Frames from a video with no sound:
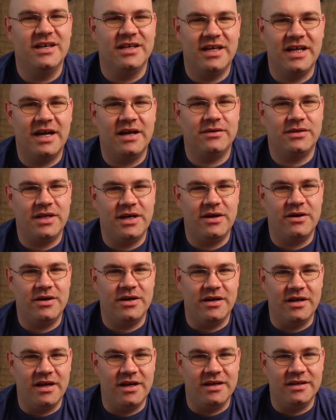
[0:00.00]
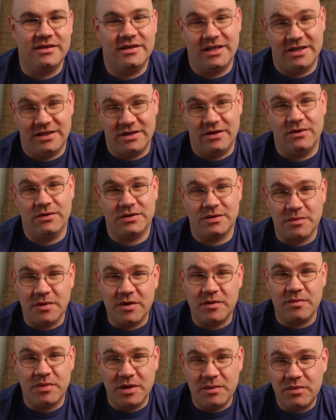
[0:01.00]
get out there and, and get to know some
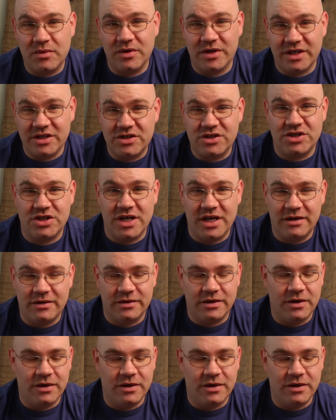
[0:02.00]
other people and get your channel